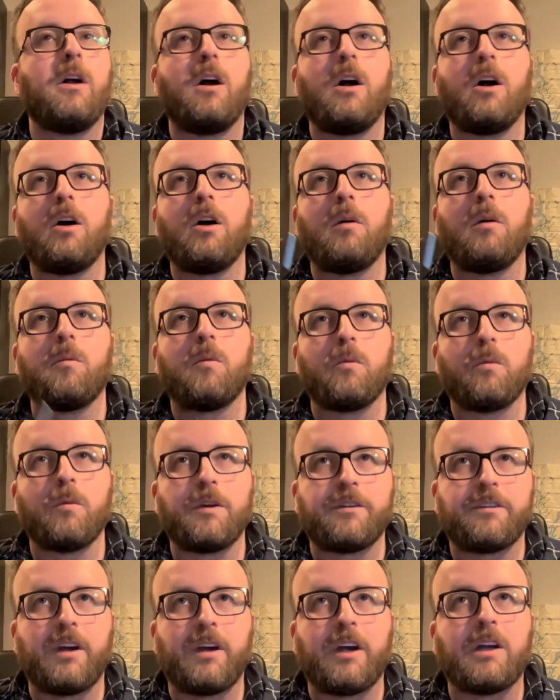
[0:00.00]

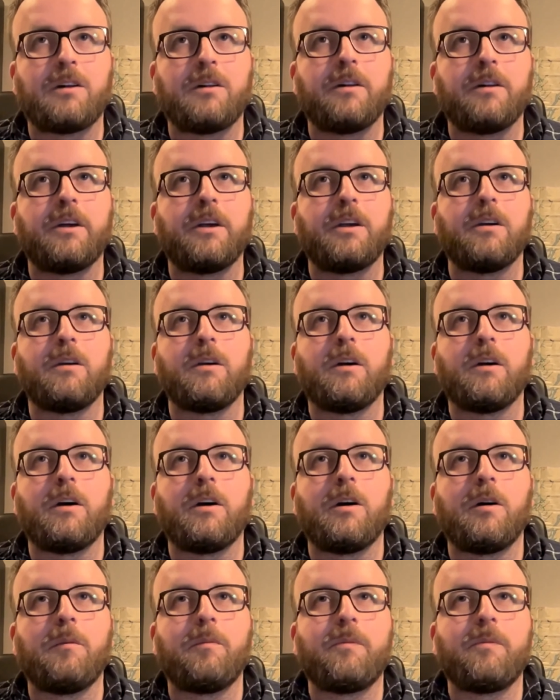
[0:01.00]
recycling,
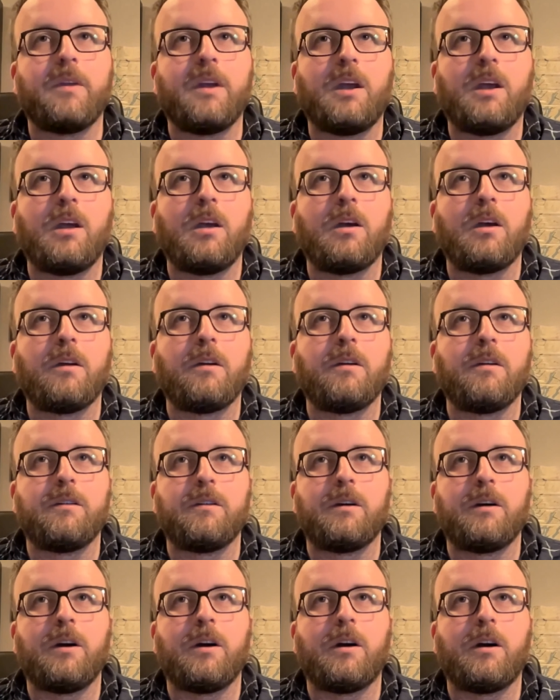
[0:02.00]
and
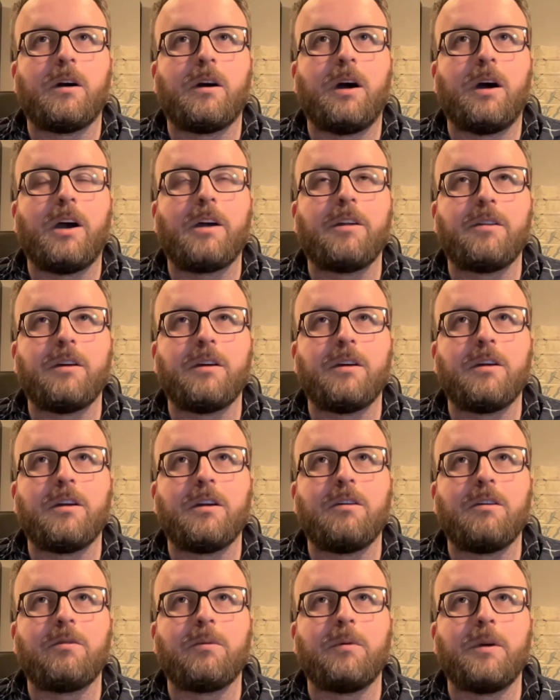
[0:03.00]
I think
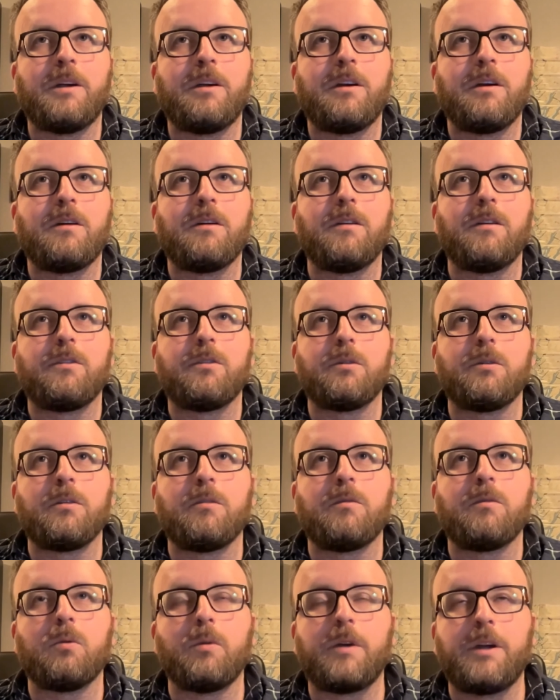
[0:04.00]
if we can sort
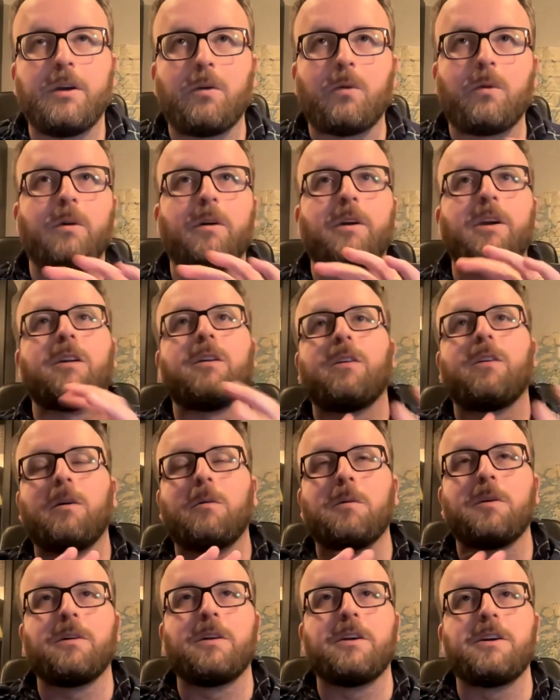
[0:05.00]
of reorient our
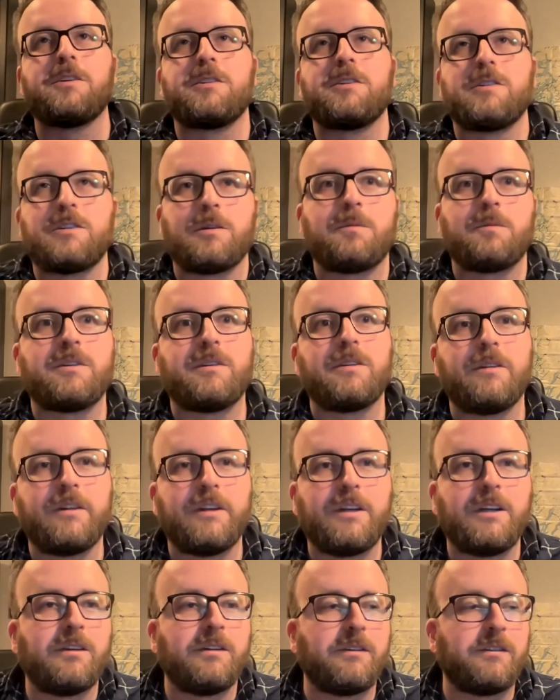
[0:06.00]
relationships to
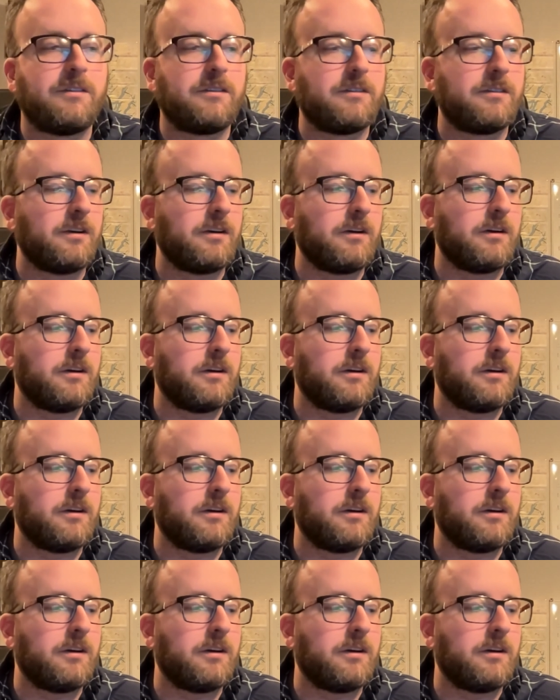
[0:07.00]
these